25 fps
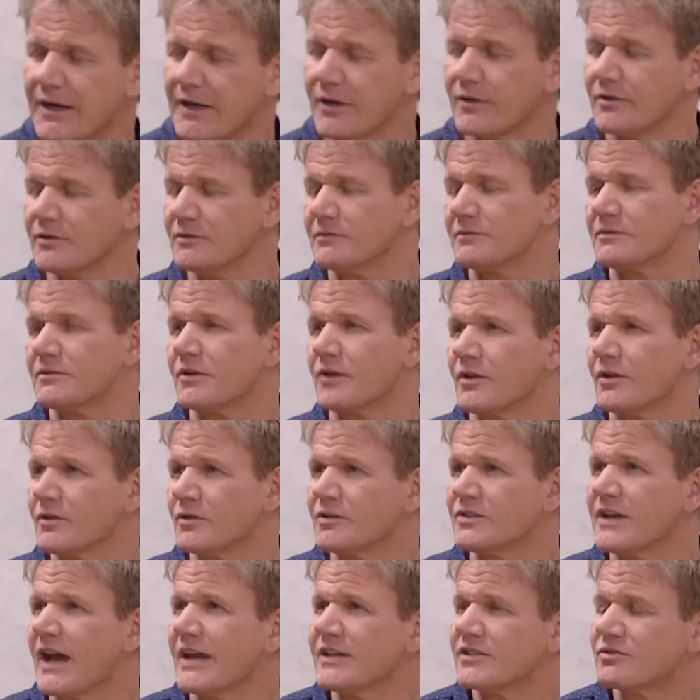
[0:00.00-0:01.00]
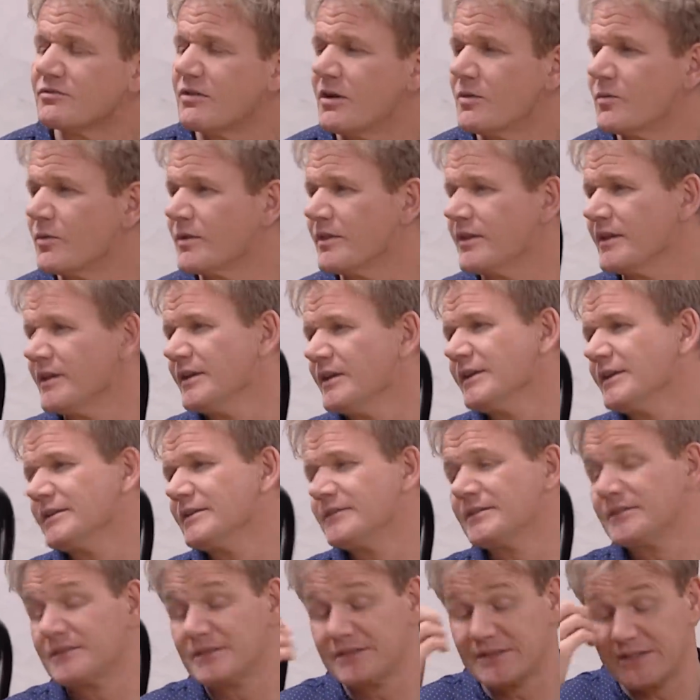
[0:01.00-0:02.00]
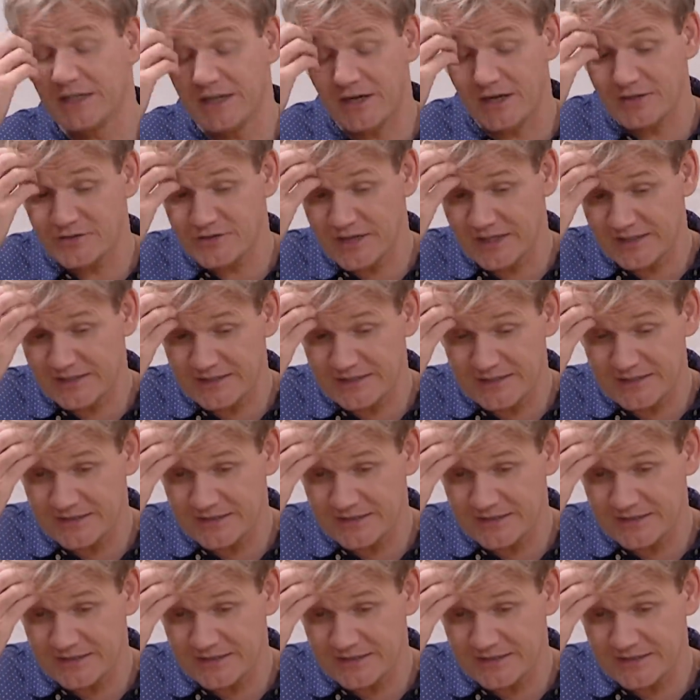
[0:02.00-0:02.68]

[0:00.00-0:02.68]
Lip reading: I know you got your dates wrong with the dehydrated